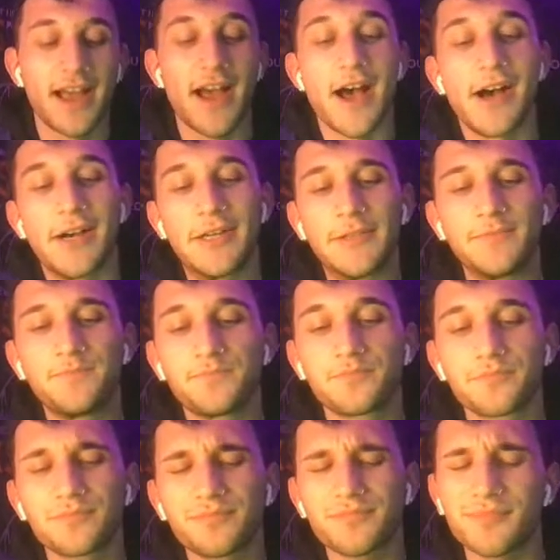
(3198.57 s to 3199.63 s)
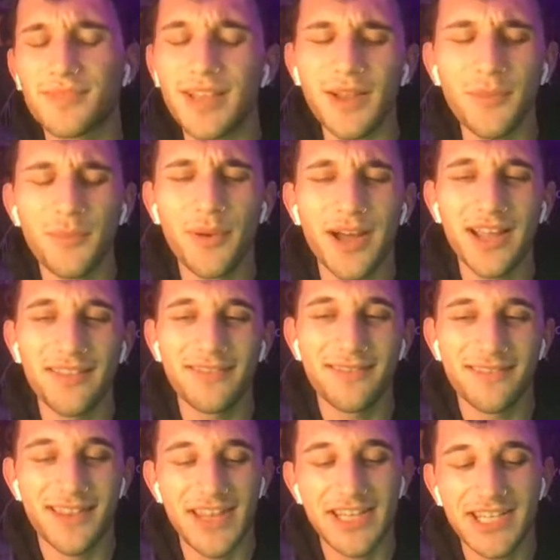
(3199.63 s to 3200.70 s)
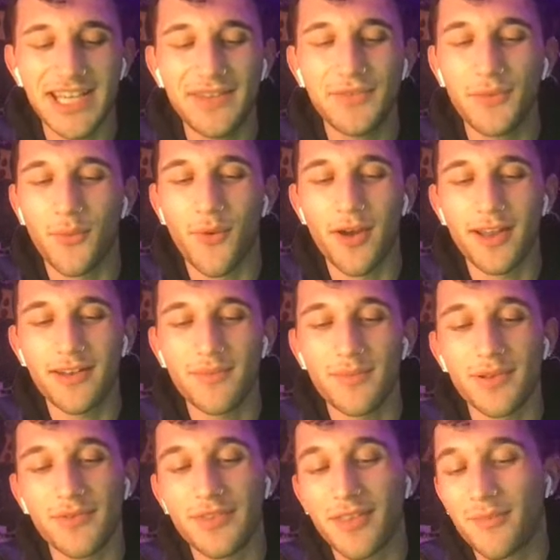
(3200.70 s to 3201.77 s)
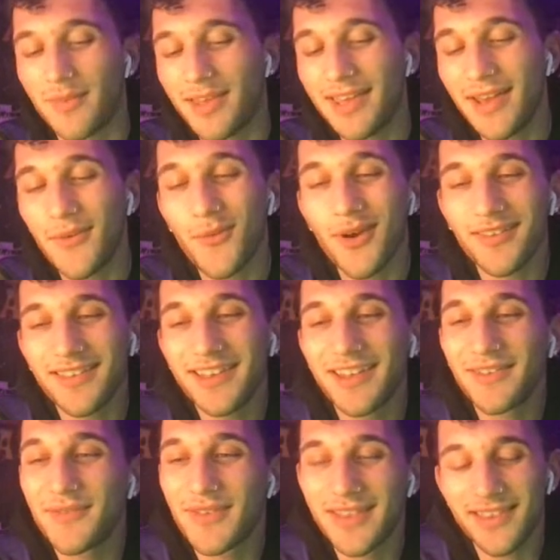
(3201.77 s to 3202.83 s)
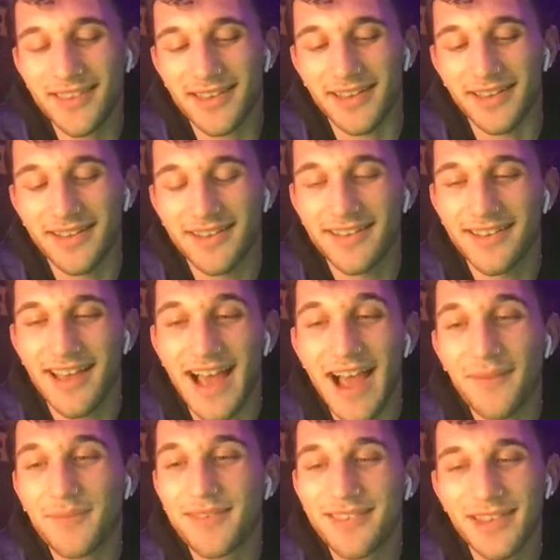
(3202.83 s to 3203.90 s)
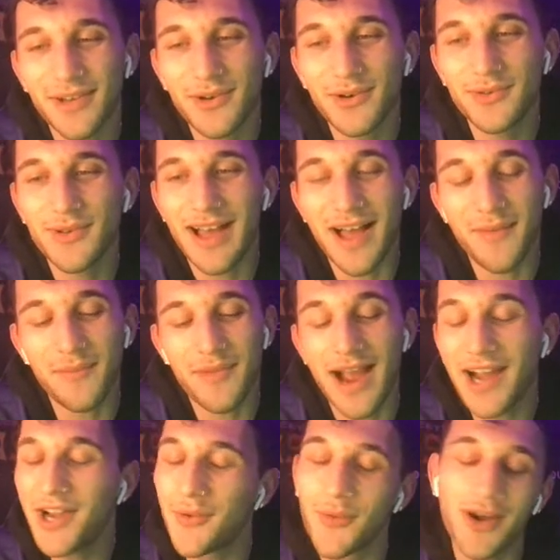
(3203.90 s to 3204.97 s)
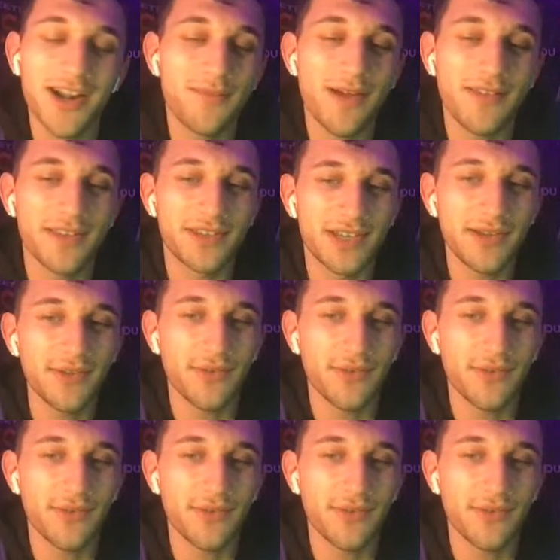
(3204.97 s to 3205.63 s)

But the Chiefs won, but to me it wasn't convincing. I'm kind of worried about the Chiefs